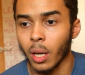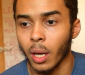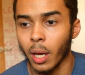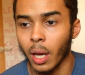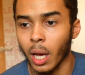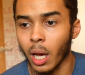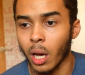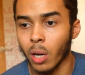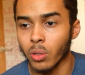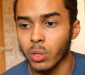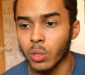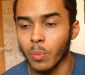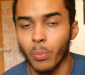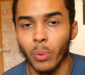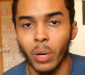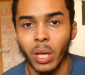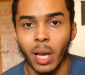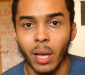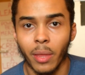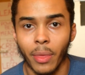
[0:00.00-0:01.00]
how to
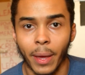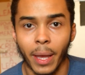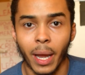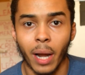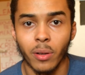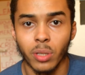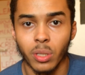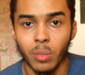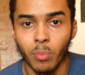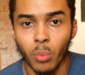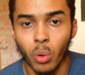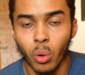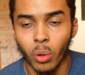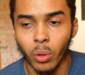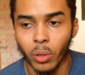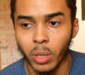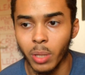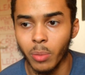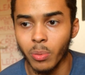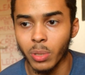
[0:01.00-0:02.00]
bring out that character more.
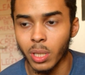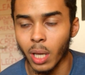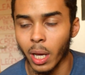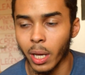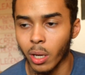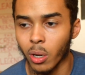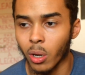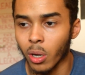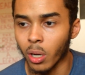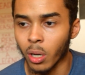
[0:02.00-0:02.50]
He was like,